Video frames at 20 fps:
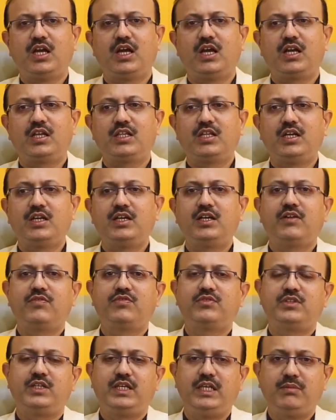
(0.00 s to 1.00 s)
At the end
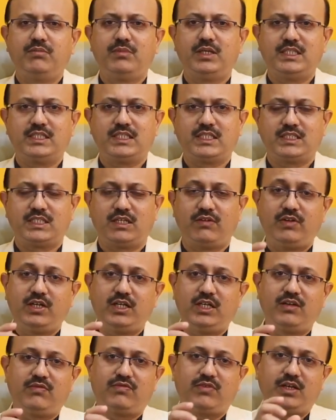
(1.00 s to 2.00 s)
of 3 months,
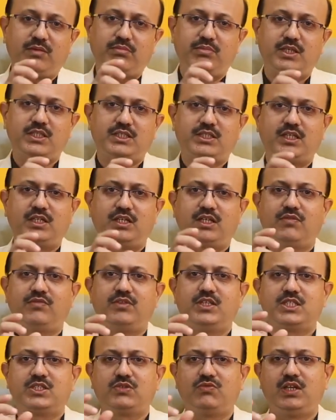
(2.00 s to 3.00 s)
75% of
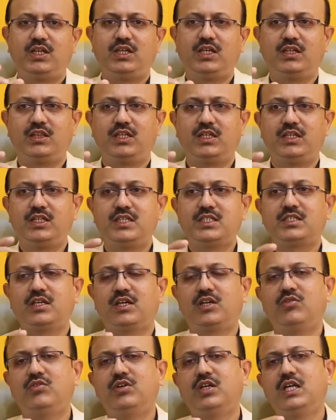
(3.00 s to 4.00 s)
the swelling, that is
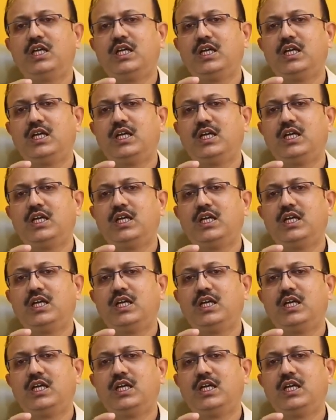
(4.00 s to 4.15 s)
around